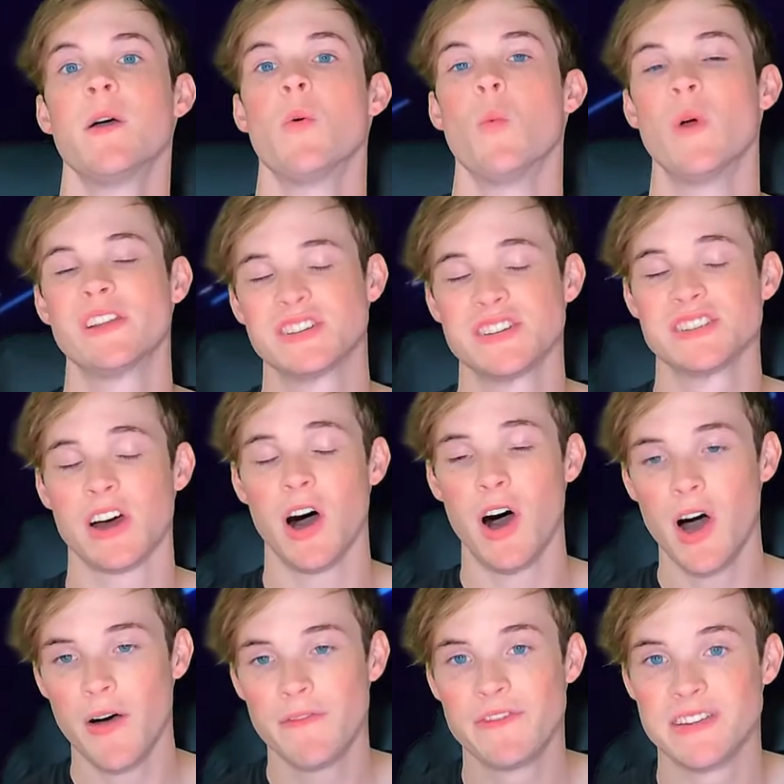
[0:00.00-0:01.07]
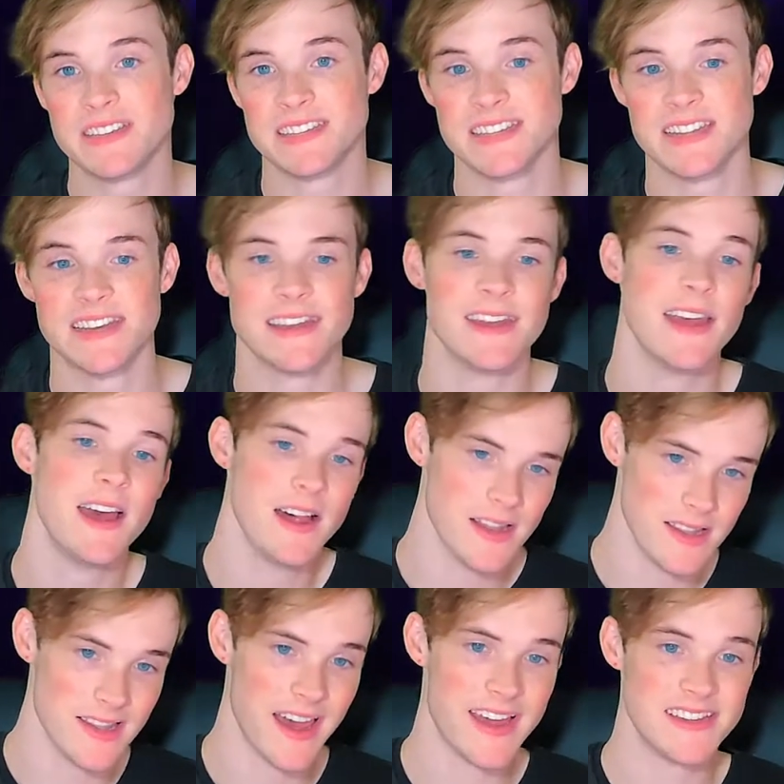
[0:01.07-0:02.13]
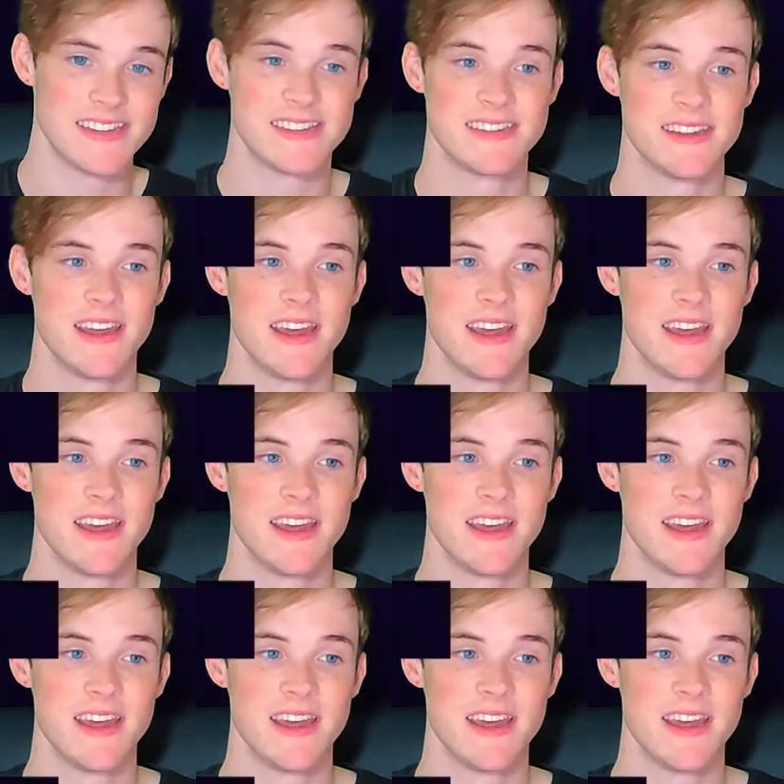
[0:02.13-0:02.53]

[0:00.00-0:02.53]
which is obviously less